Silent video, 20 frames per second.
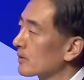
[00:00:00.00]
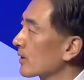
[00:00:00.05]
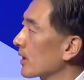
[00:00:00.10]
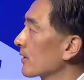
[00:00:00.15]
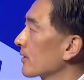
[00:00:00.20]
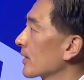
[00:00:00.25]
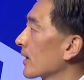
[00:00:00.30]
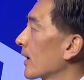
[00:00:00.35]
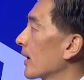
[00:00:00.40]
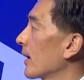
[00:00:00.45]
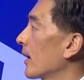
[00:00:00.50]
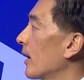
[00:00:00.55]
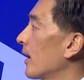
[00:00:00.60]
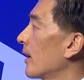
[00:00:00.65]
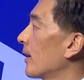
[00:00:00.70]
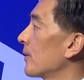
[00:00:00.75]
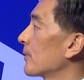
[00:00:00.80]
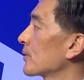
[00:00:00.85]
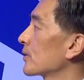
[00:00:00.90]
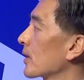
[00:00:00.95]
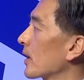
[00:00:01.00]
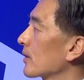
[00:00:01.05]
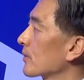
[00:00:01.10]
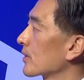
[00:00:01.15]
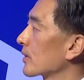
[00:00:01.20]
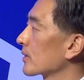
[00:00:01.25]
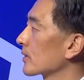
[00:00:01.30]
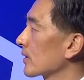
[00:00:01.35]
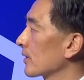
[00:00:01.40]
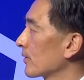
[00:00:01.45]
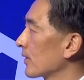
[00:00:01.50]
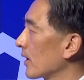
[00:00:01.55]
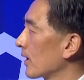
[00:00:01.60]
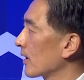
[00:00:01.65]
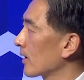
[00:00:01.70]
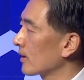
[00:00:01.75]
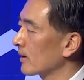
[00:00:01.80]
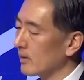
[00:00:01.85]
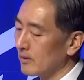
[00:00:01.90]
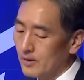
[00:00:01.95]
driving um, drivers of
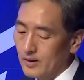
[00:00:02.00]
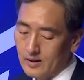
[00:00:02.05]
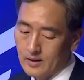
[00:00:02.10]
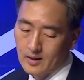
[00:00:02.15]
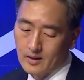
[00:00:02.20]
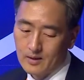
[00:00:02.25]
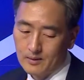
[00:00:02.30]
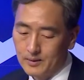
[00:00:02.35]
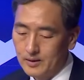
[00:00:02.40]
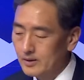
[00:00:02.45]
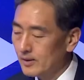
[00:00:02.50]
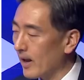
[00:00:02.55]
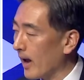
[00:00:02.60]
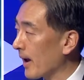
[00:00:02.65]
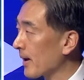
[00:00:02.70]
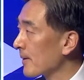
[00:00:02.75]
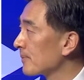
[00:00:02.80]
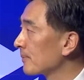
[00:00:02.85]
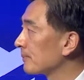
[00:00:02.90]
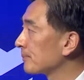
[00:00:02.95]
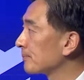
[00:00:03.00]
our, of our economy today.